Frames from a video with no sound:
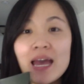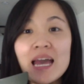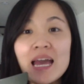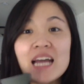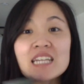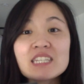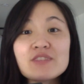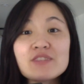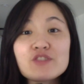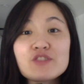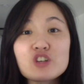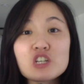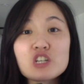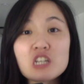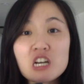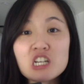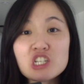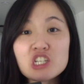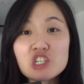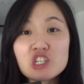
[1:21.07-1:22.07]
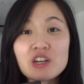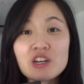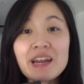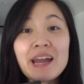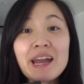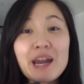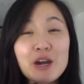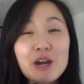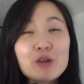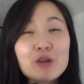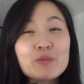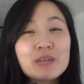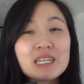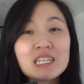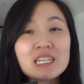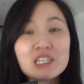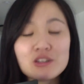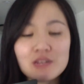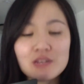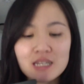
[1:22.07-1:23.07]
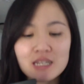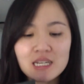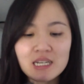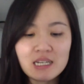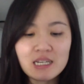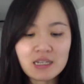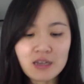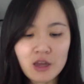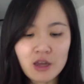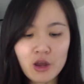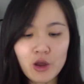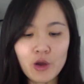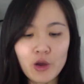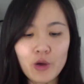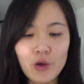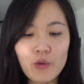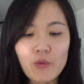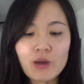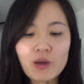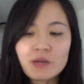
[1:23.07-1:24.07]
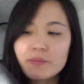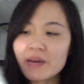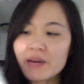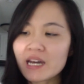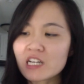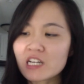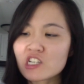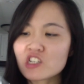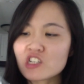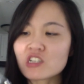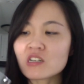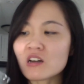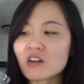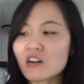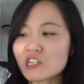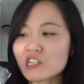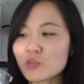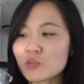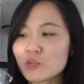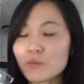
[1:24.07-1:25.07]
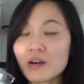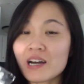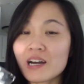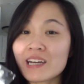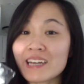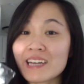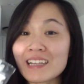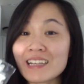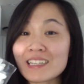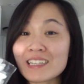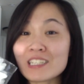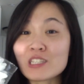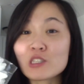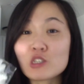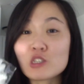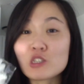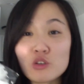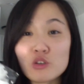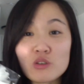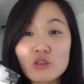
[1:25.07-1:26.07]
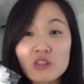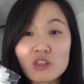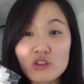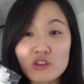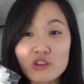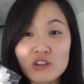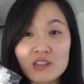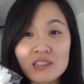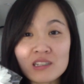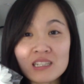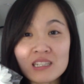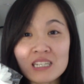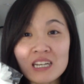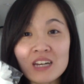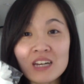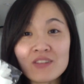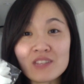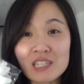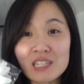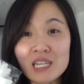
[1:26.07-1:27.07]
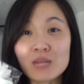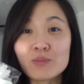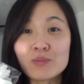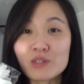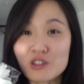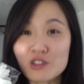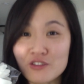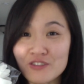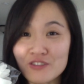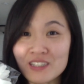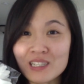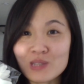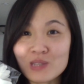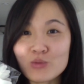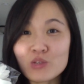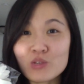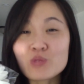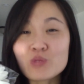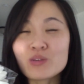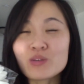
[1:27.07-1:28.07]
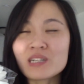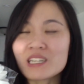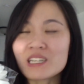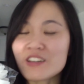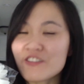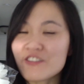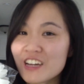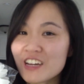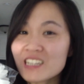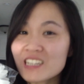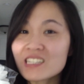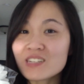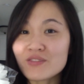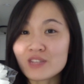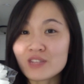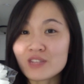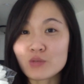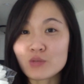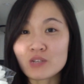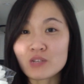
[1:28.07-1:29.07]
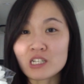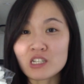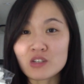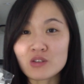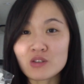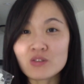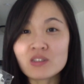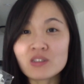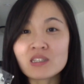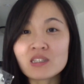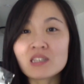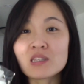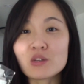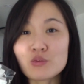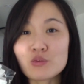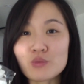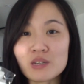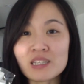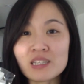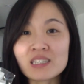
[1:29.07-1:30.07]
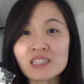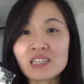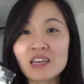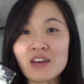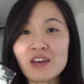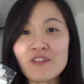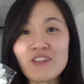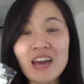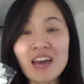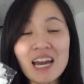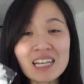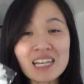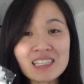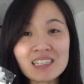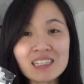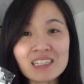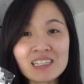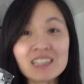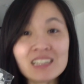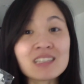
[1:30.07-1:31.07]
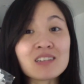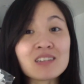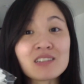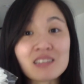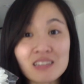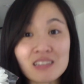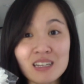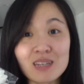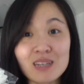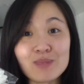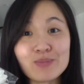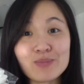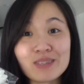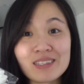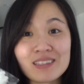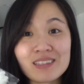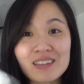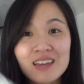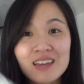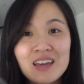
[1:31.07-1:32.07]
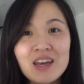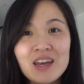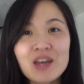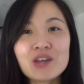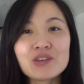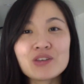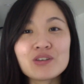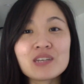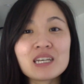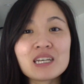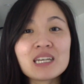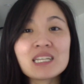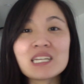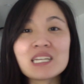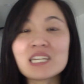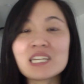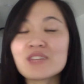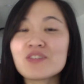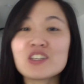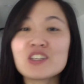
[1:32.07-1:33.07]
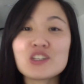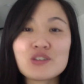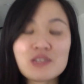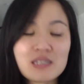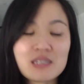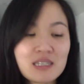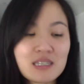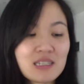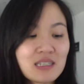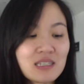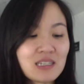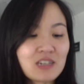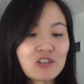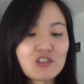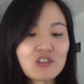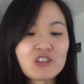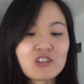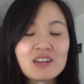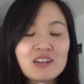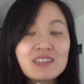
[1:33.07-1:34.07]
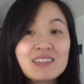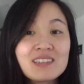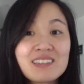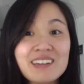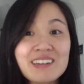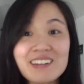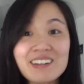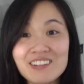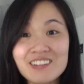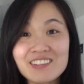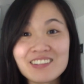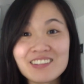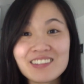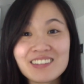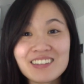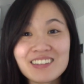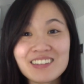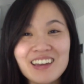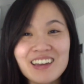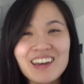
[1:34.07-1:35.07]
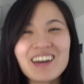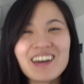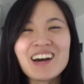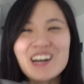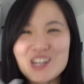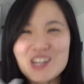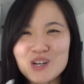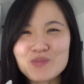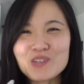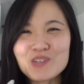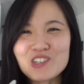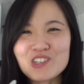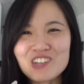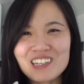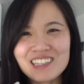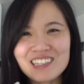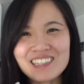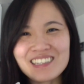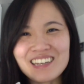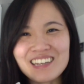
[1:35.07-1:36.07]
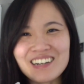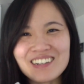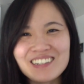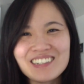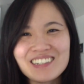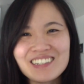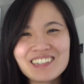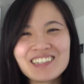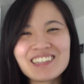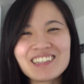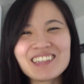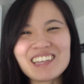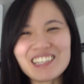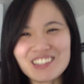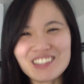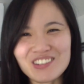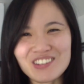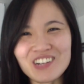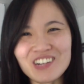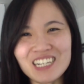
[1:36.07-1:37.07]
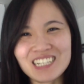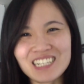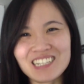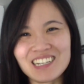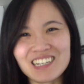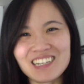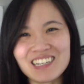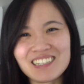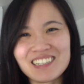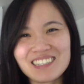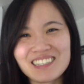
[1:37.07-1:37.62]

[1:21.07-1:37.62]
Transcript: And if you're not sure how many you need, one pack should occupy at least two thirds of the tub surface, which will effectively reduce the risk of accidental slips. You can even use these stickers on stairs. I hope you try these out. Thanks for watching.